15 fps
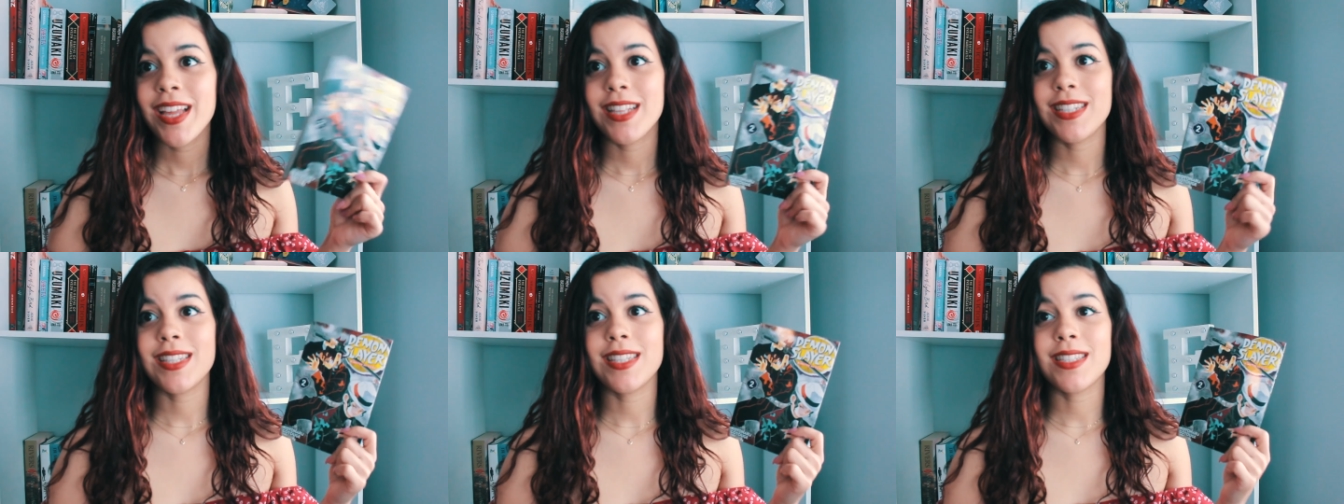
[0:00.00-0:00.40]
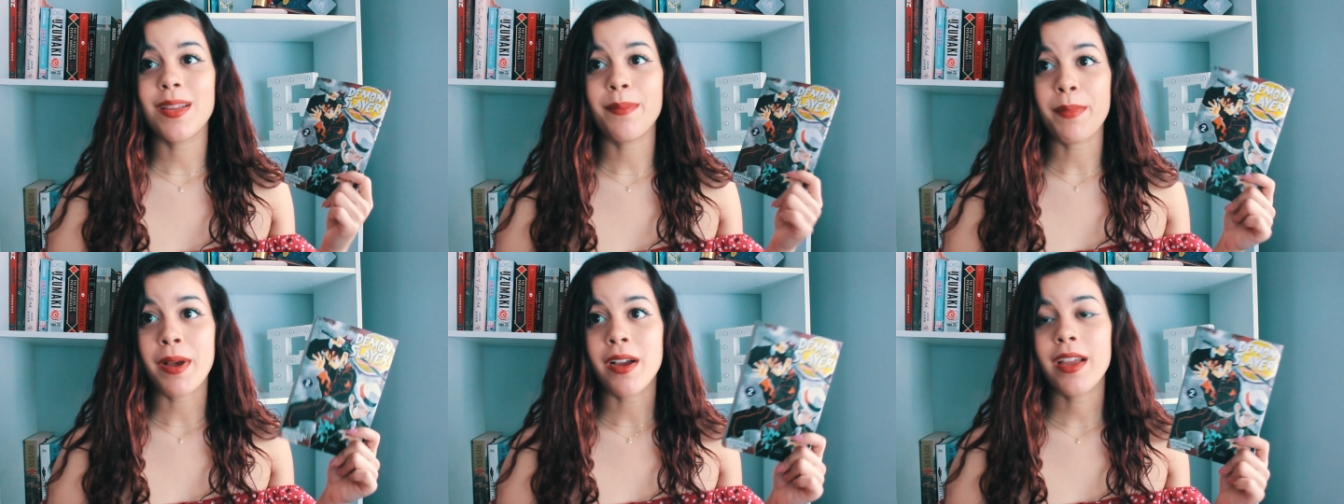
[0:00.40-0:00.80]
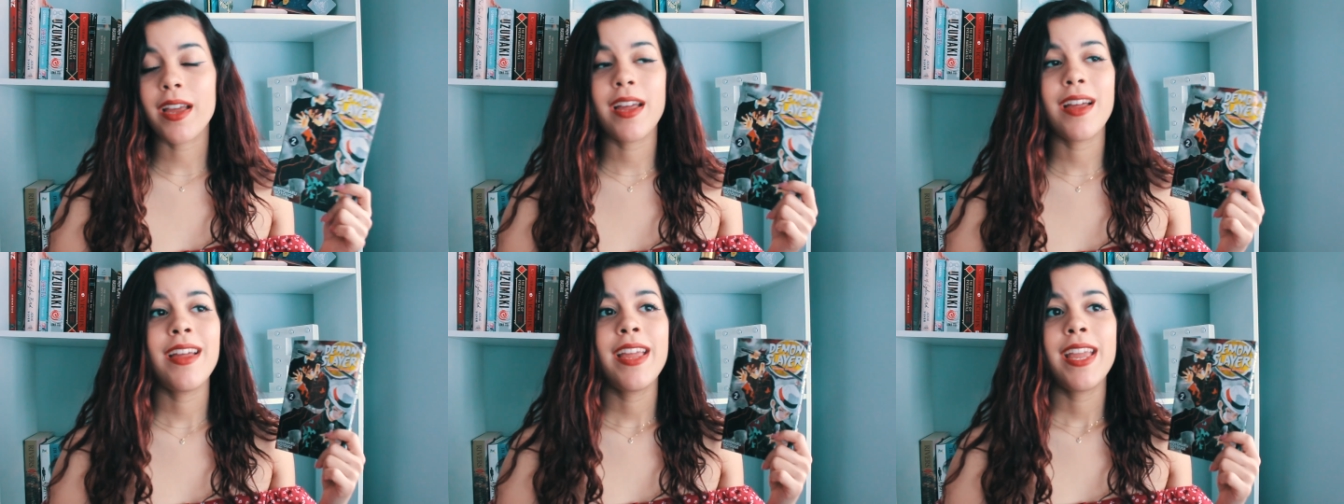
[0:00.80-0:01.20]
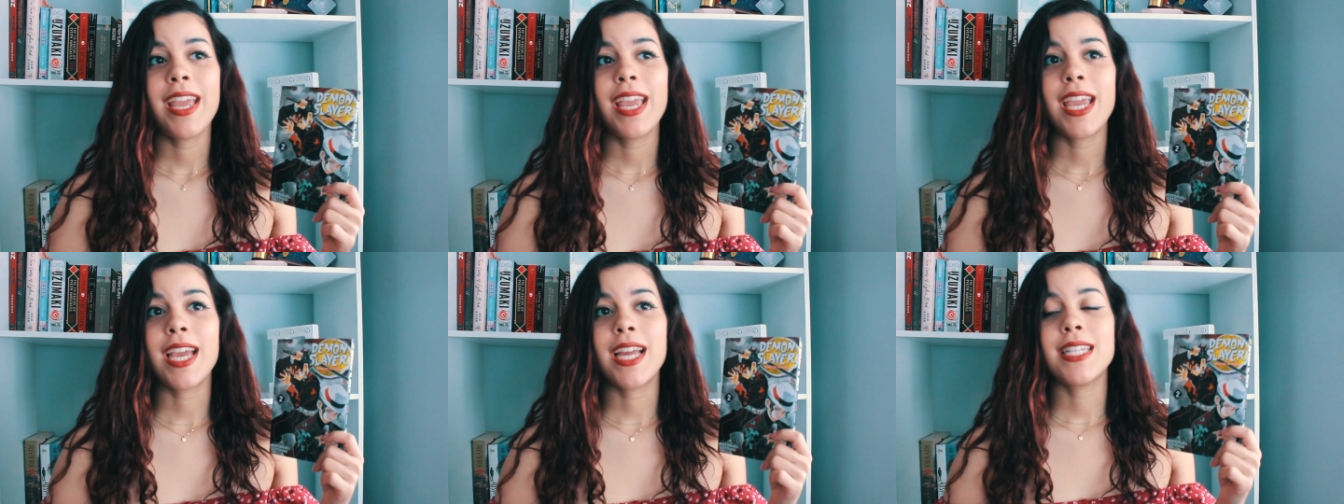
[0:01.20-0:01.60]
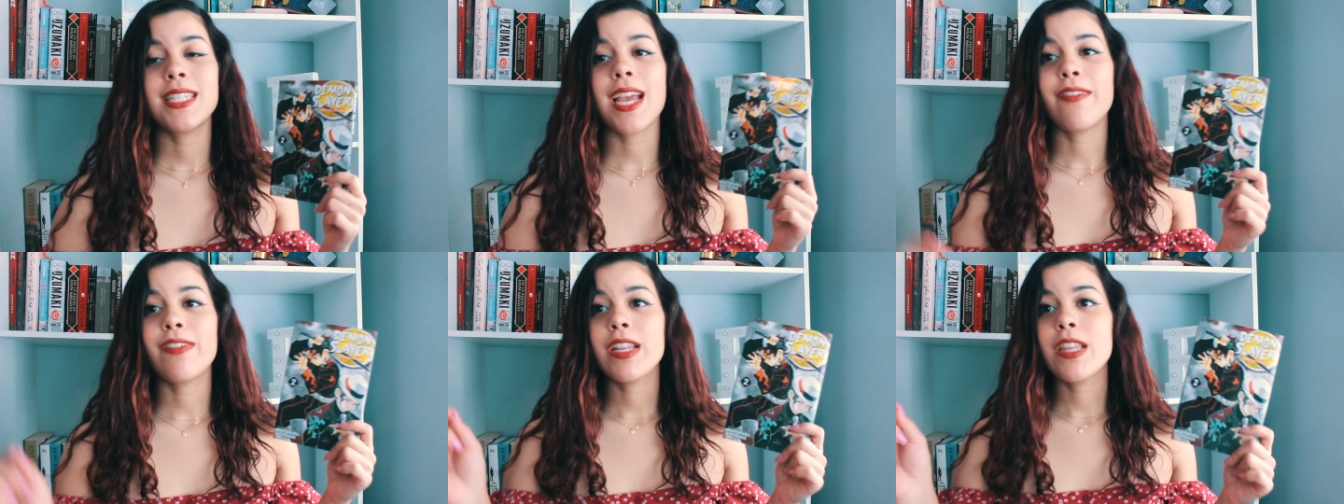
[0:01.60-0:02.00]
This is a manga, and
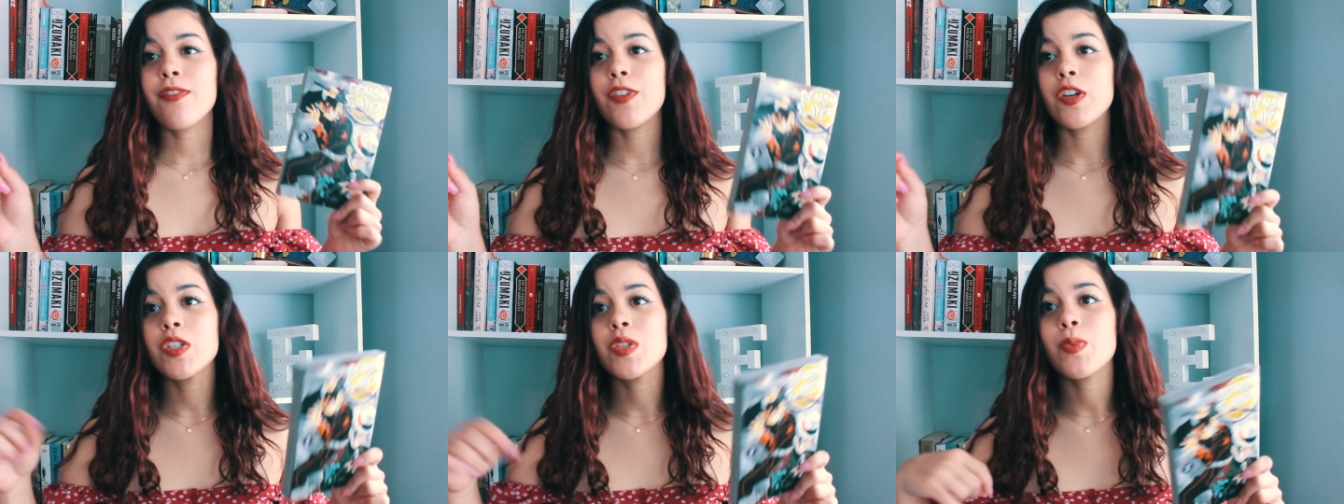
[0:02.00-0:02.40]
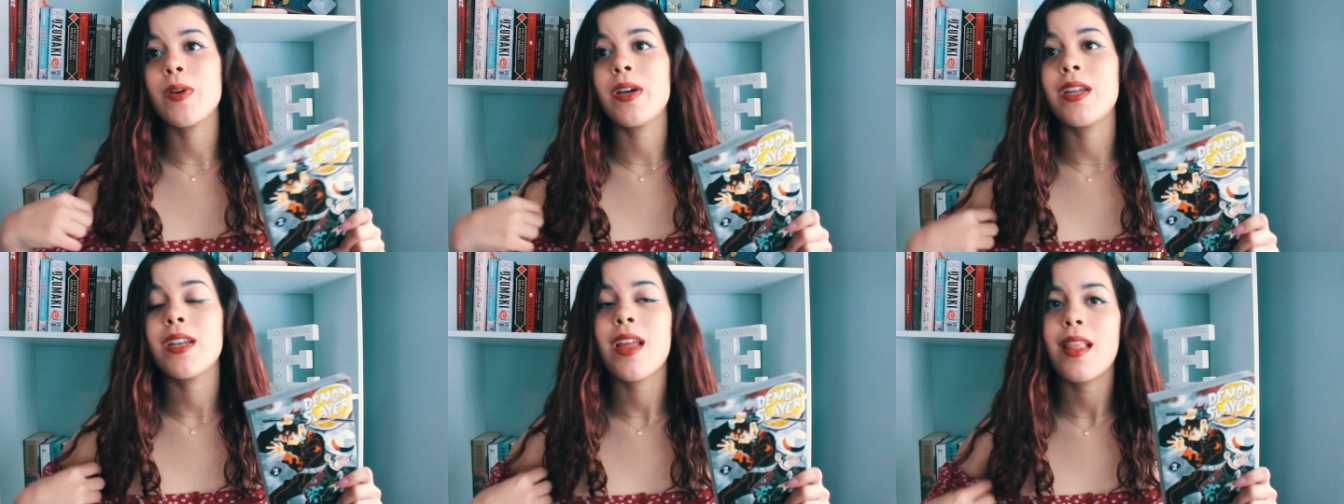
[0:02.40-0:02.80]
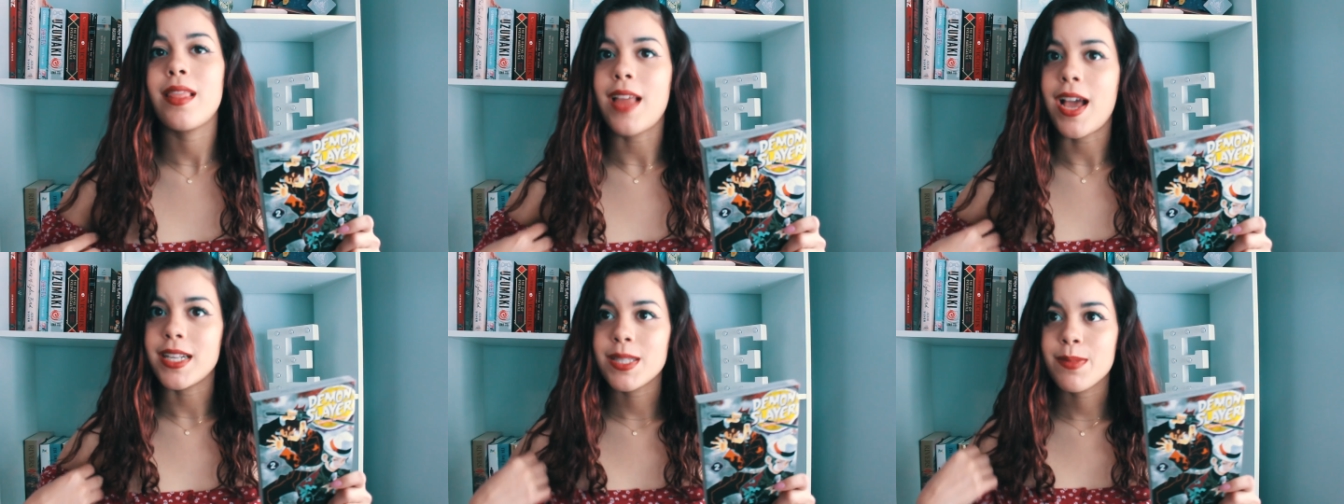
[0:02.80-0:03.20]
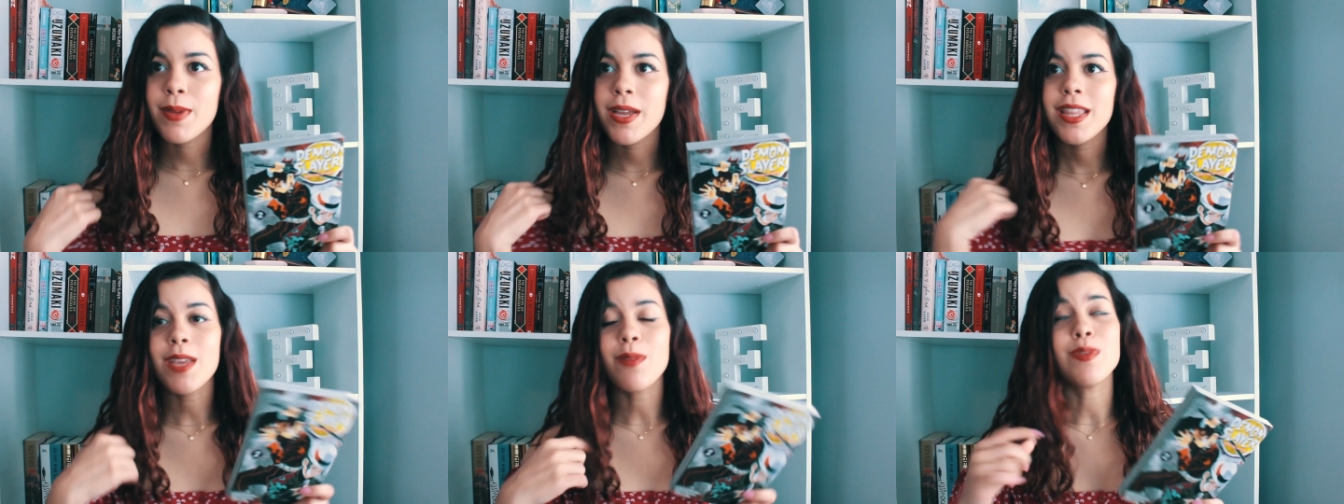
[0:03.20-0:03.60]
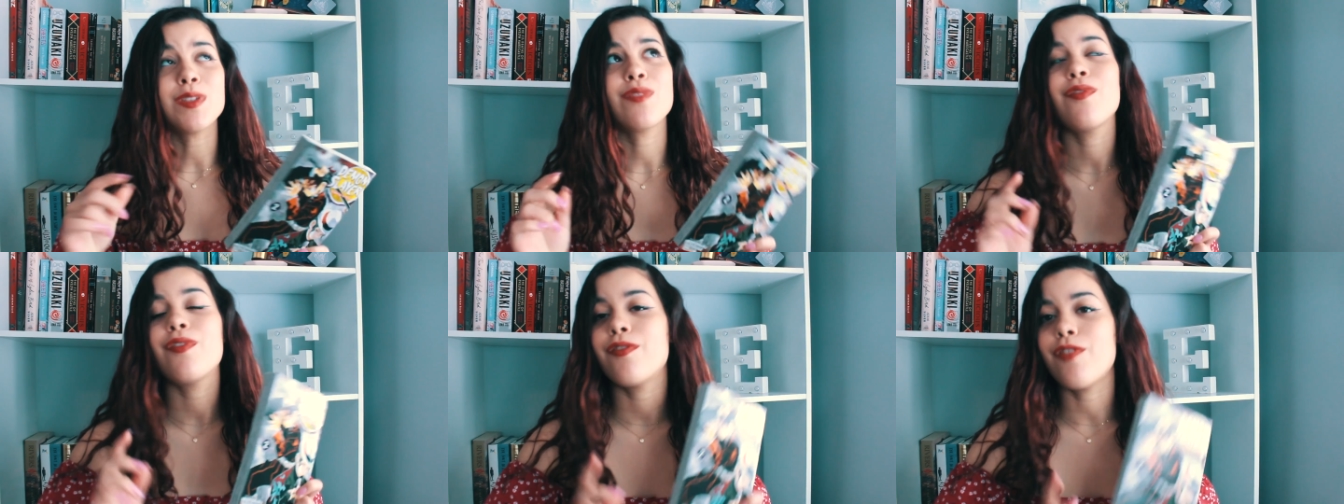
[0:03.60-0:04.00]
I read the first one last month. It
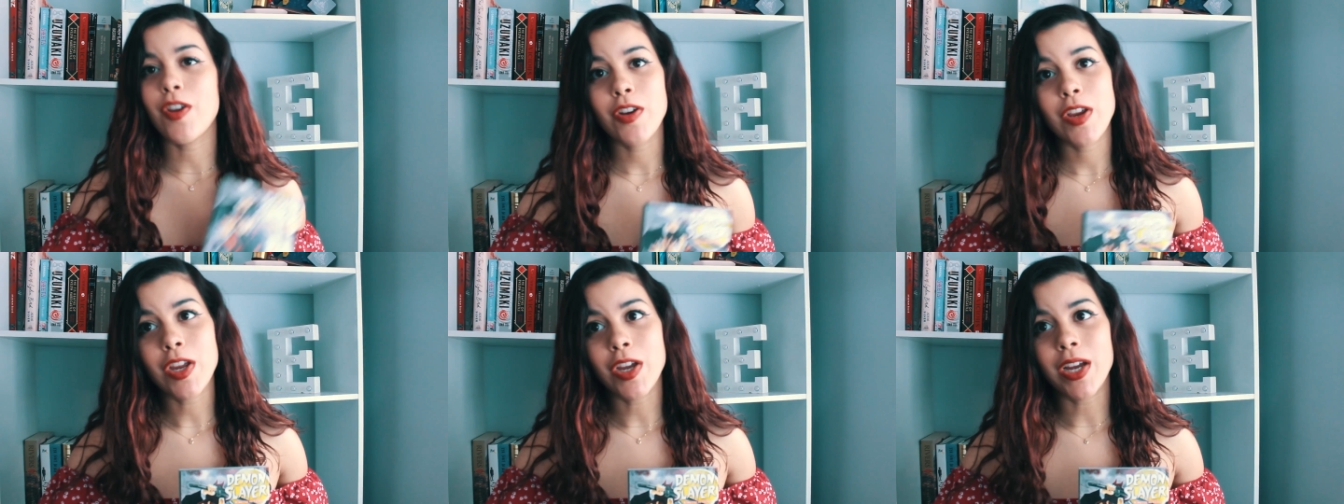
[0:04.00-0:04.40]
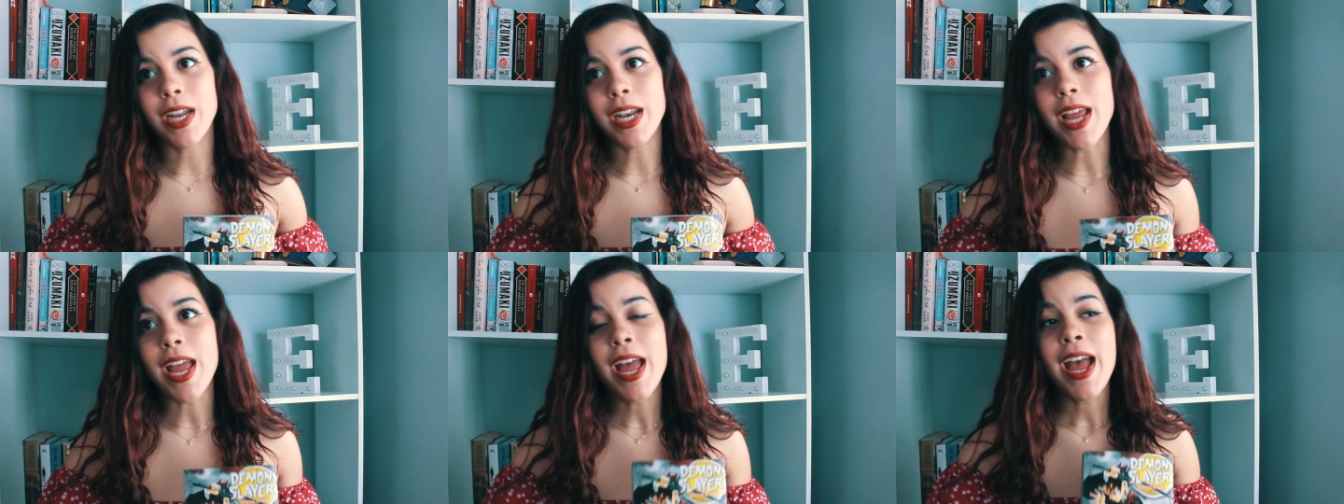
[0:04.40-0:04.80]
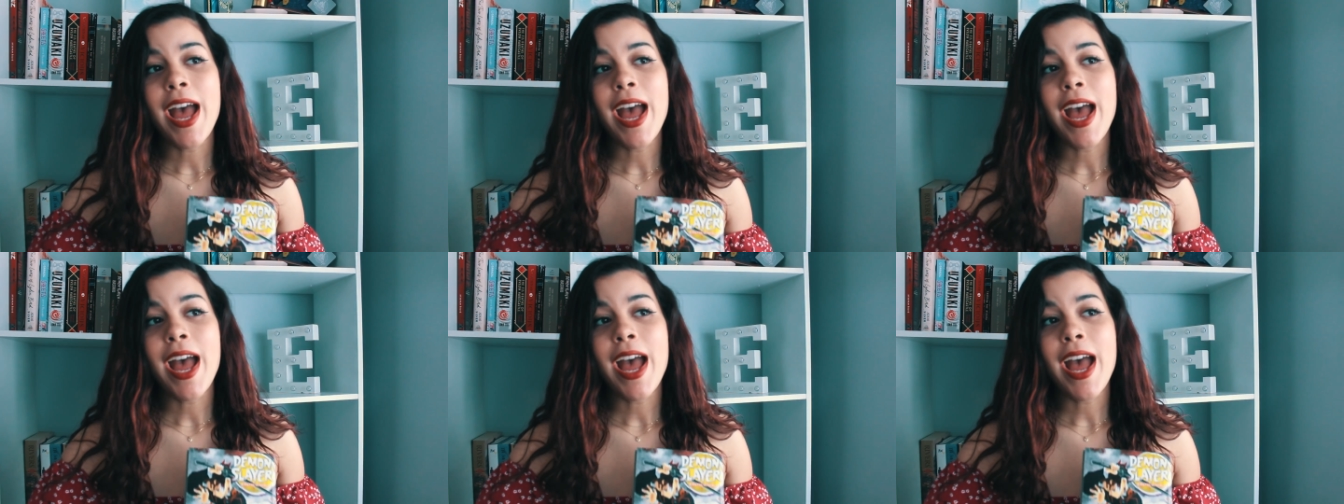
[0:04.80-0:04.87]
was very good.